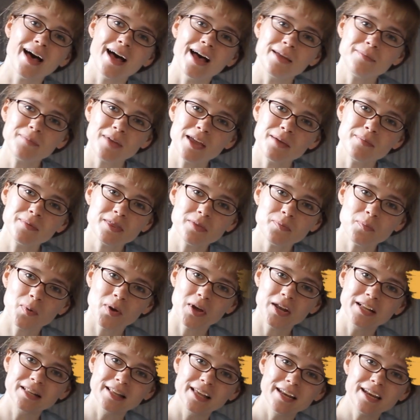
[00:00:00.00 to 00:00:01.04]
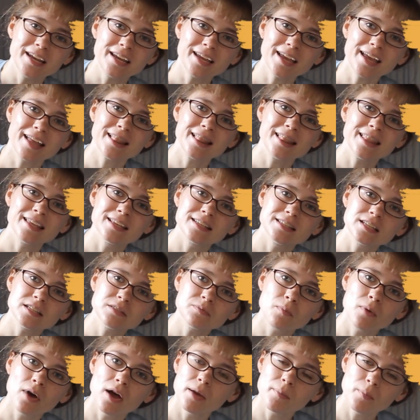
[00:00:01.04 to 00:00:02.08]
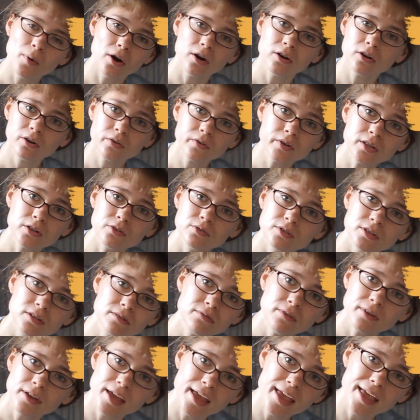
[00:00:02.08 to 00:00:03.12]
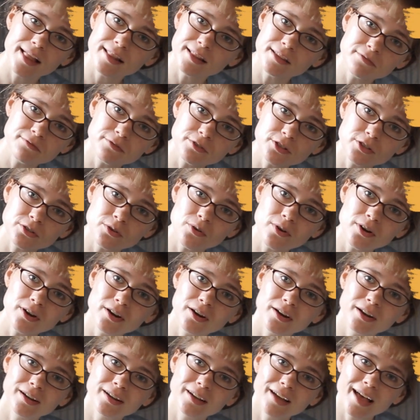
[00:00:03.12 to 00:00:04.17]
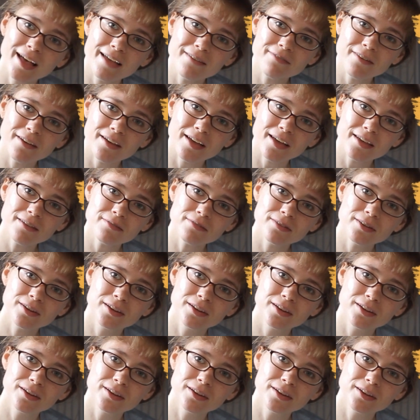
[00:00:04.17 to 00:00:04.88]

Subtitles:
I'm Amy the Bunny Lady, and this is my partner Elusive, Ellie for short. High five.